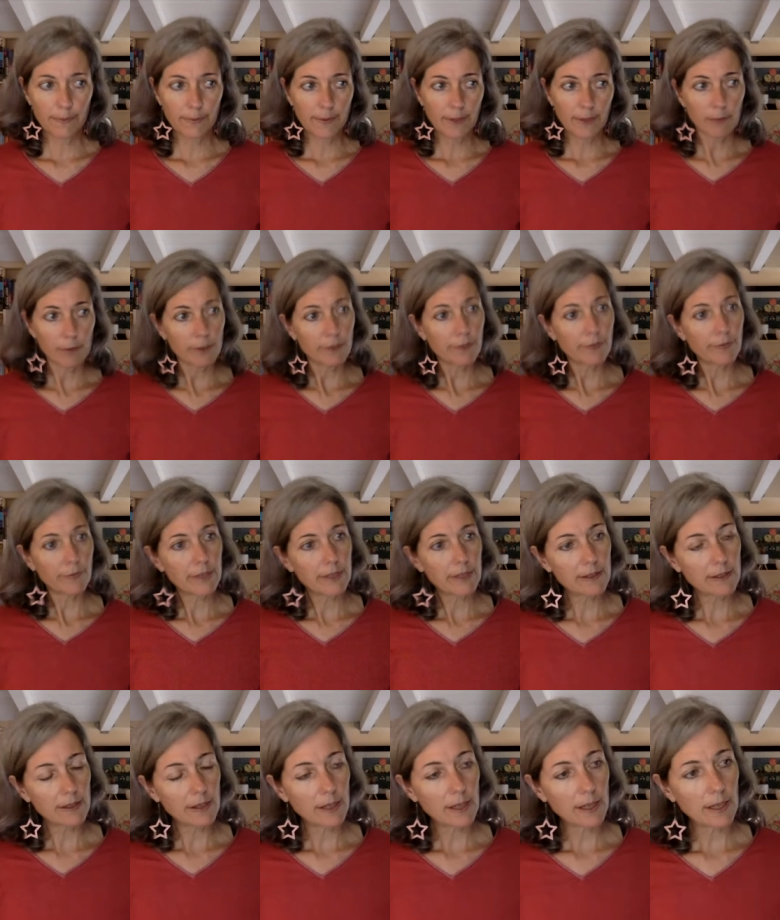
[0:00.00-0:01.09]

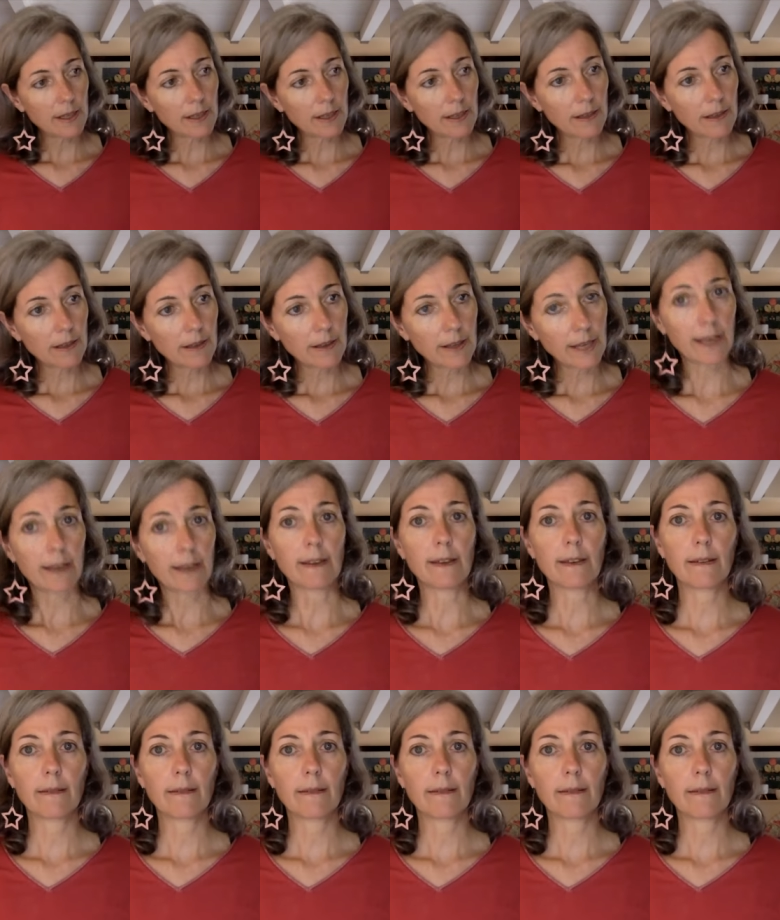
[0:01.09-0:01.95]
W3C Inc.